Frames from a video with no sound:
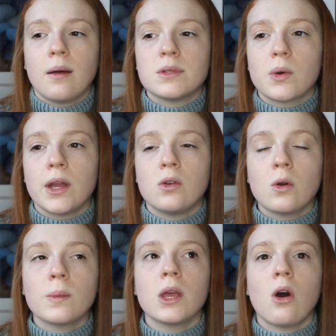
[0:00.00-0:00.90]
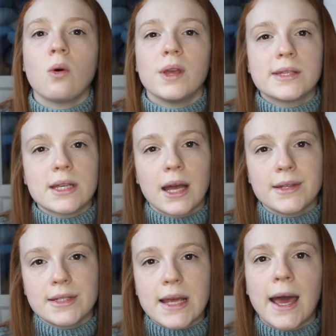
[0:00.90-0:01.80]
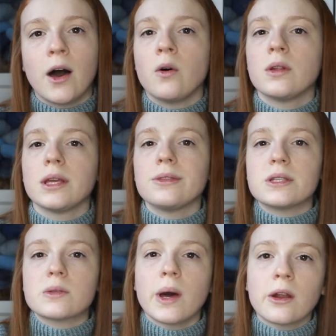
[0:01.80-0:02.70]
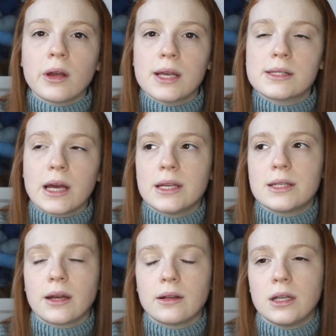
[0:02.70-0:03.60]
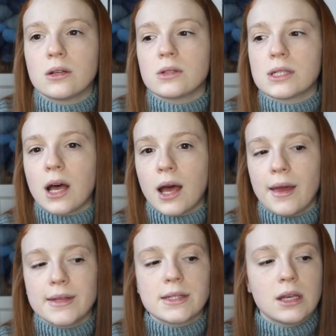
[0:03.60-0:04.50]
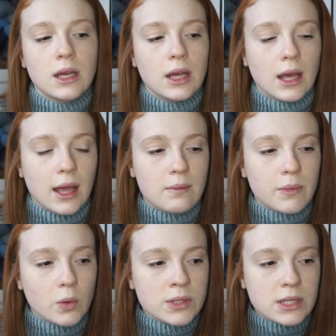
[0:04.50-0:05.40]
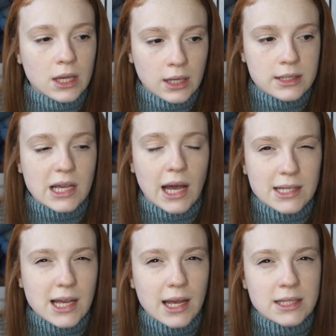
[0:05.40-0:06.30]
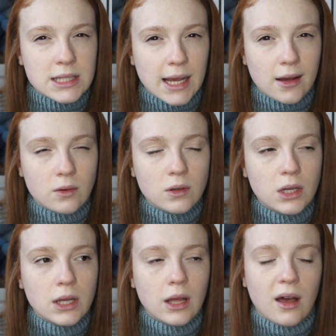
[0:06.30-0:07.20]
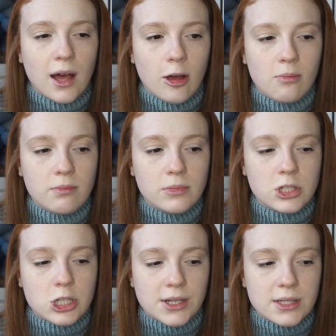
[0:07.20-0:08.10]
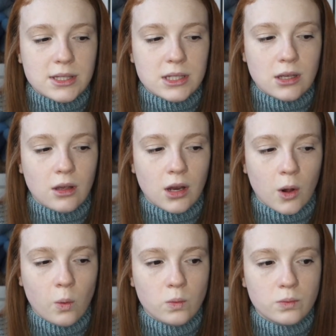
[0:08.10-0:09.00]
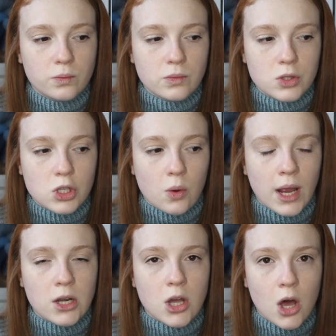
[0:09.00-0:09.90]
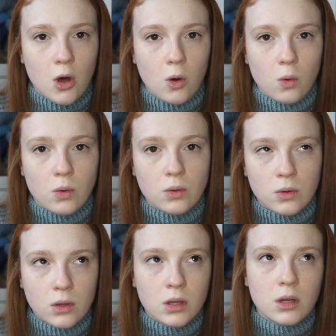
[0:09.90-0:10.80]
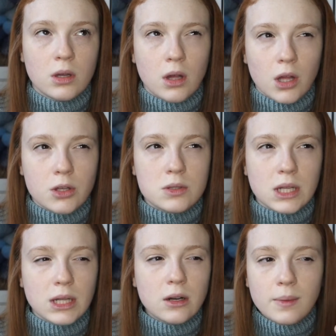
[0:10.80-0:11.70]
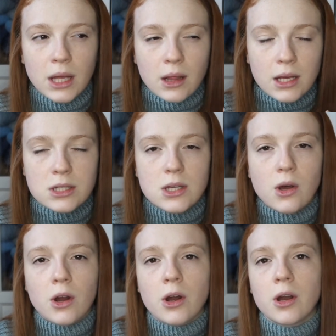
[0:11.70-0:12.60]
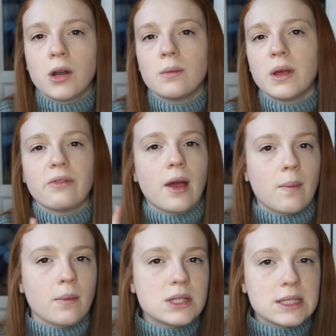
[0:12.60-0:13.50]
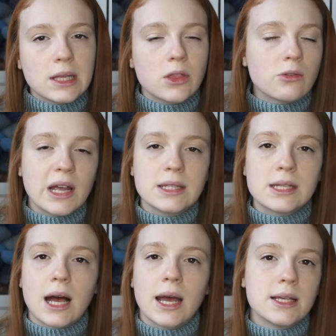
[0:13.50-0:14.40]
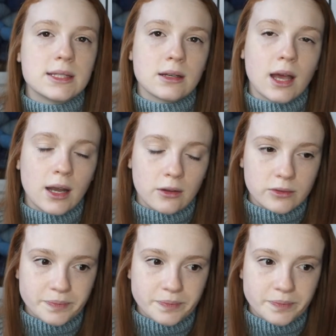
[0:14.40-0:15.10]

So I normally always size down, like the sweater I size down a needle size, and most things I size down, just, you know, so I know I'll use a little bit less yarn if I'm still at the right size and kind of